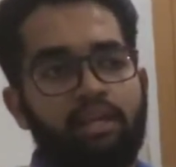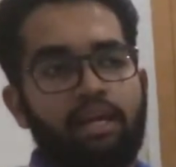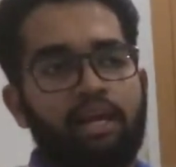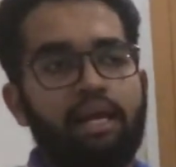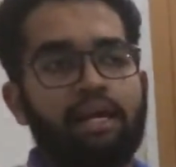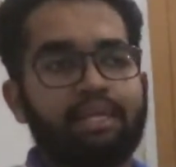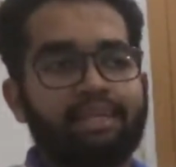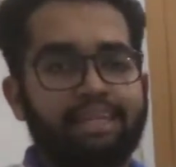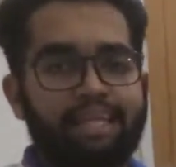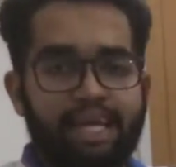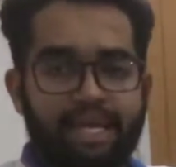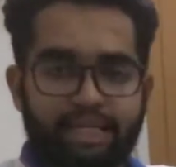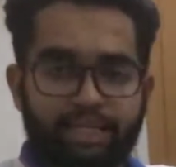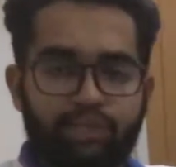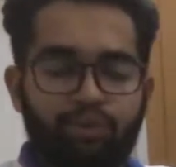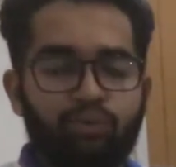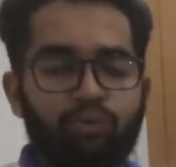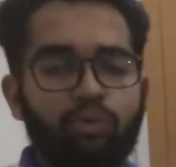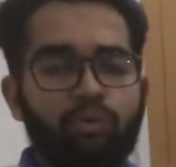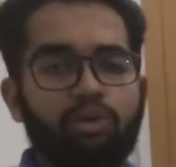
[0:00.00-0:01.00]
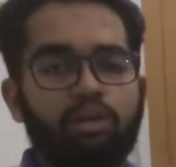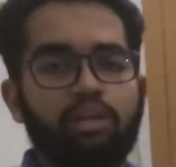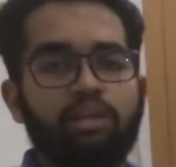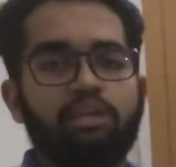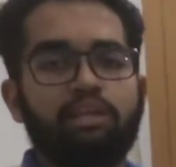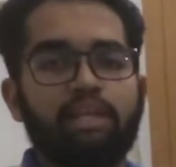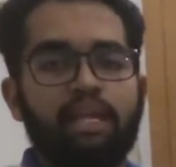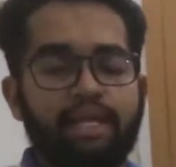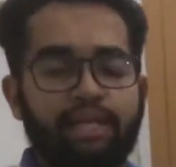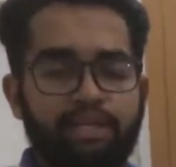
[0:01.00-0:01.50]
And thank you Google,
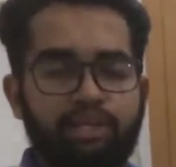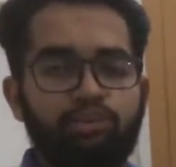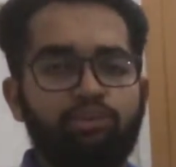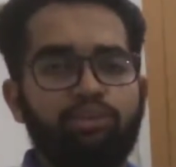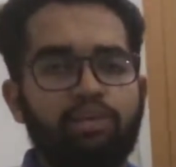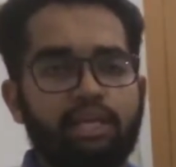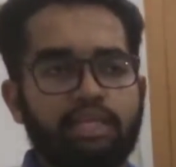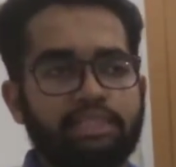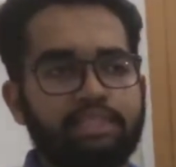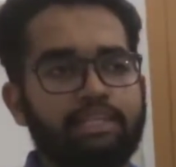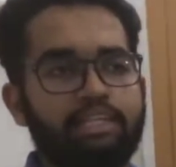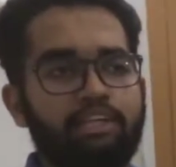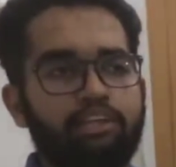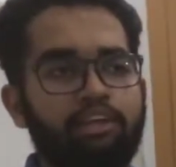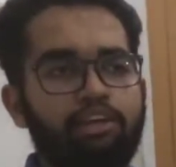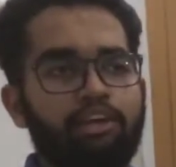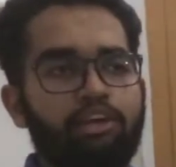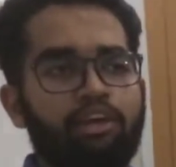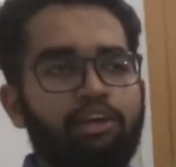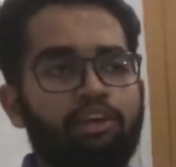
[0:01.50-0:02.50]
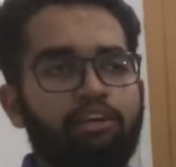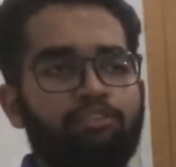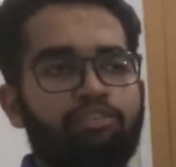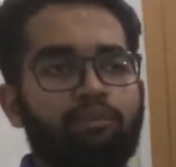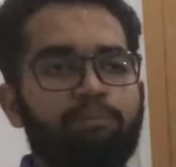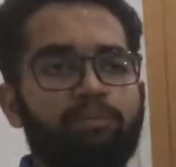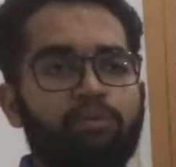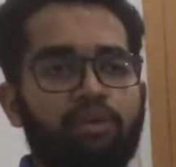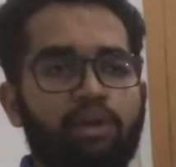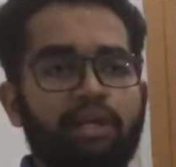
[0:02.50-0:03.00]
thank you Udacity
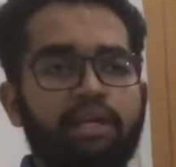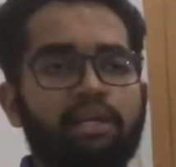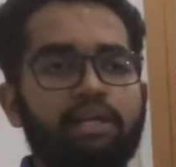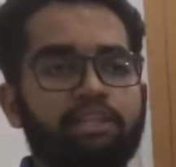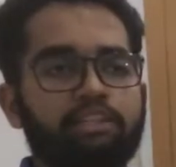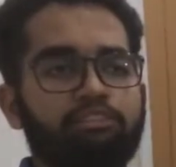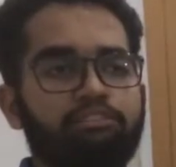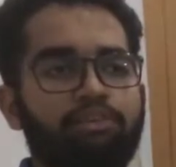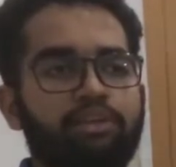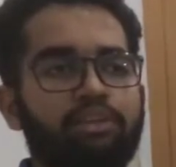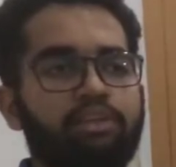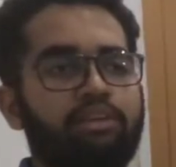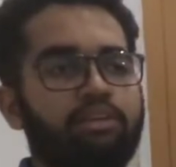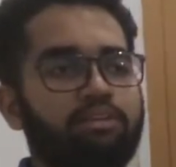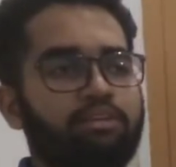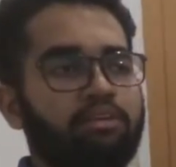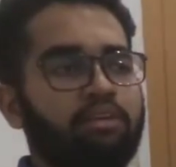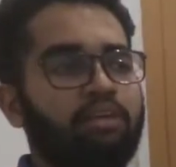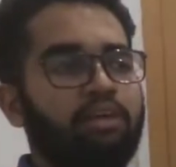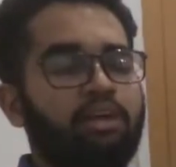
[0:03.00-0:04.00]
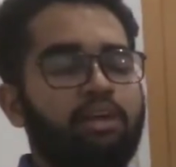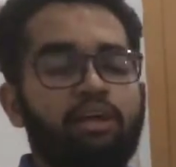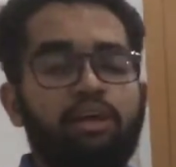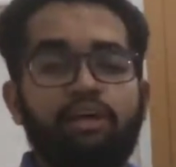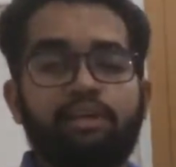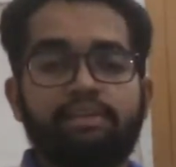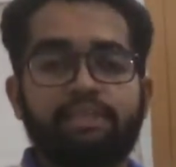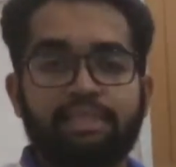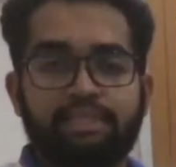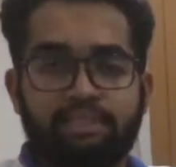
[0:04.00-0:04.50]
for providing us
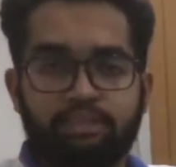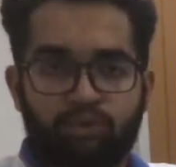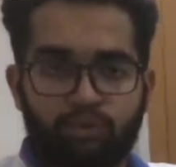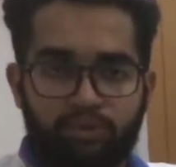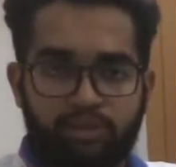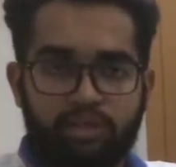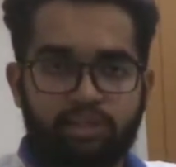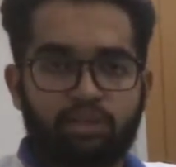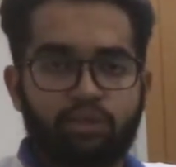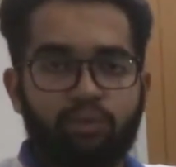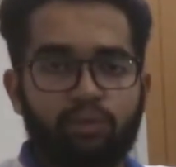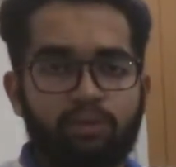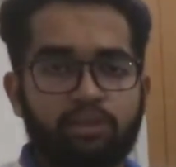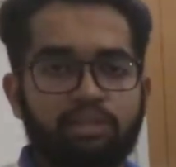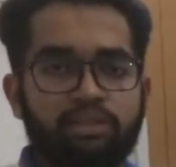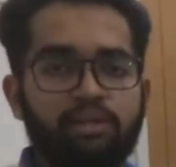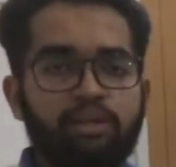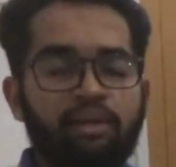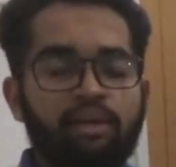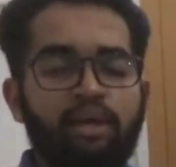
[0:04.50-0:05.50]
with such a good resource.